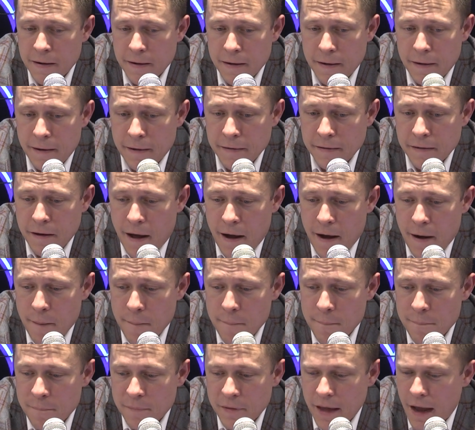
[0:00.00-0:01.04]

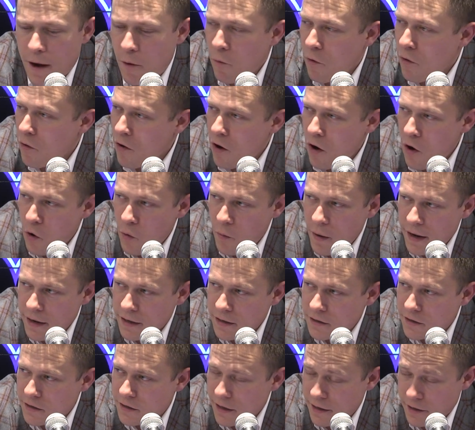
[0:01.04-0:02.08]
And, yeah, we're
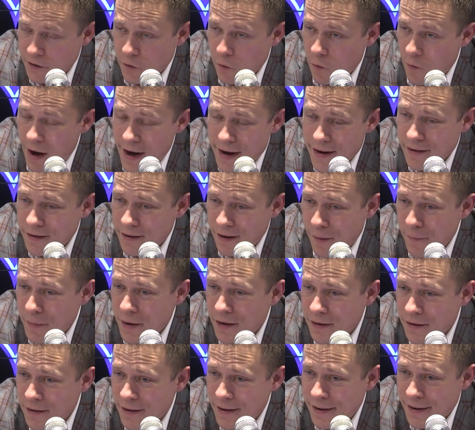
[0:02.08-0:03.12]
always and you're right. I
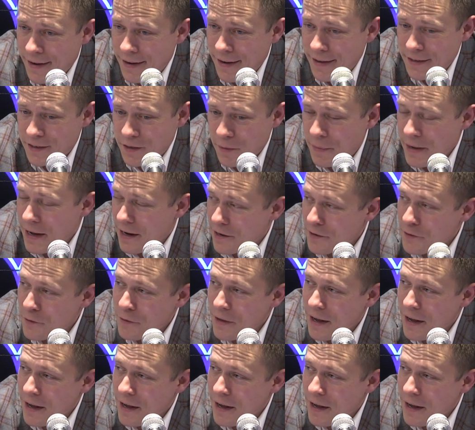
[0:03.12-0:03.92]
mean, to be able to do